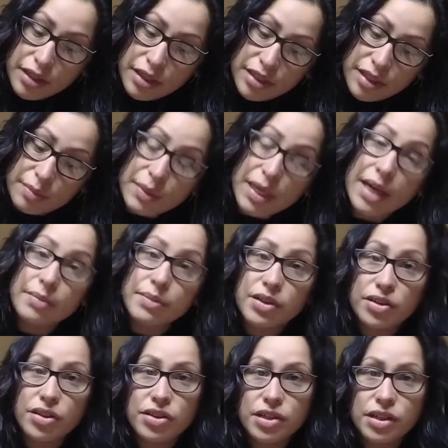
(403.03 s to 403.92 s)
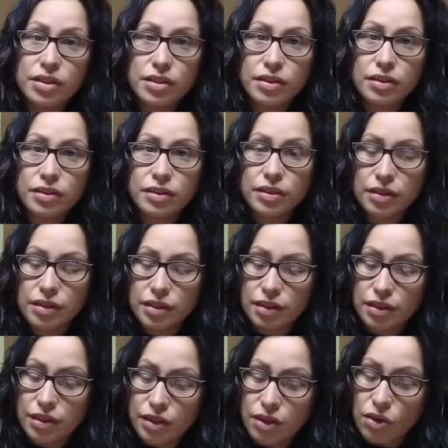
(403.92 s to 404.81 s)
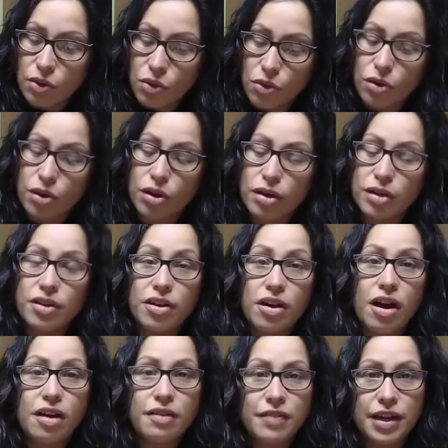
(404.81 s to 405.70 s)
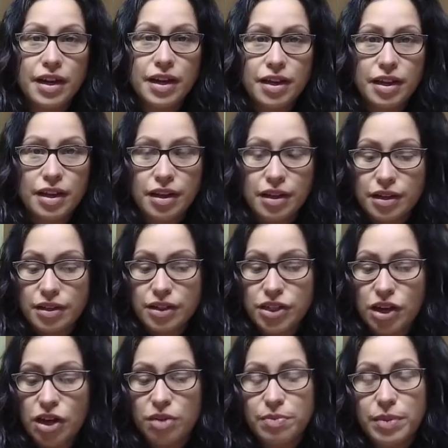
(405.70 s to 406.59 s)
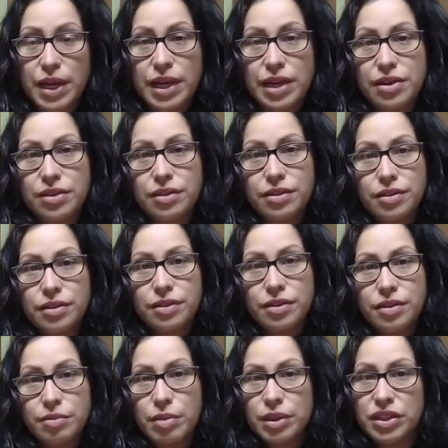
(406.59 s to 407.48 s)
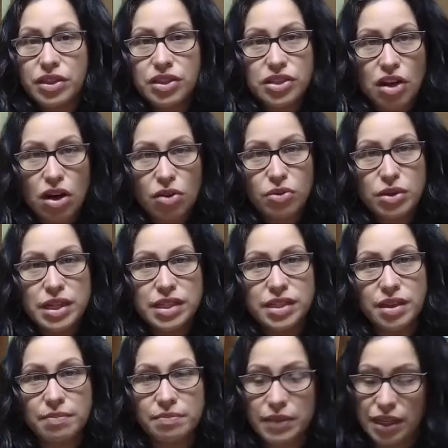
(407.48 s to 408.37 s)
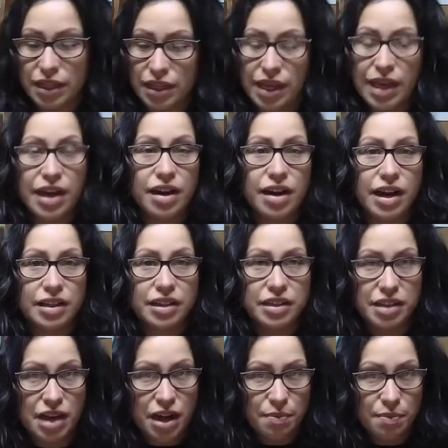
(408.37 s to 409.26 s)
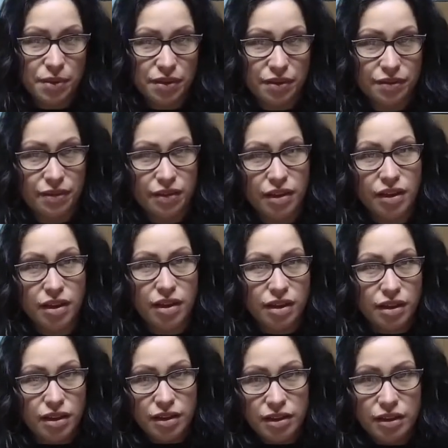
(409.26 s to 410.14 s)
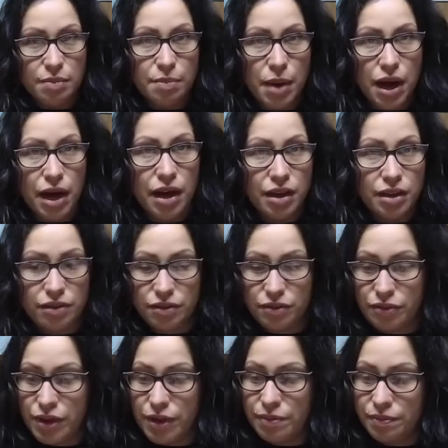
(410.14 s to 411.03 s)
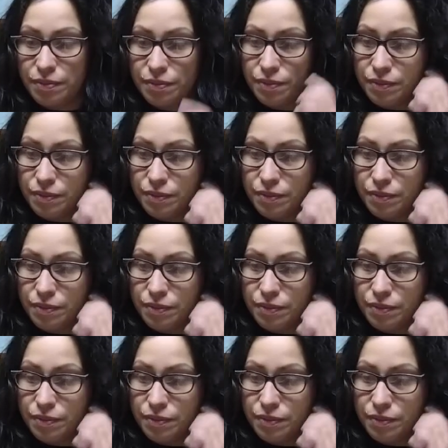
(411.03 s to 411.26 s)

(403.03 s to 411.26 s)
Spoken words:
Sometimes they're circles or they're off at a sharp angle. Yeah. But there's always something there at the top of the pot rim.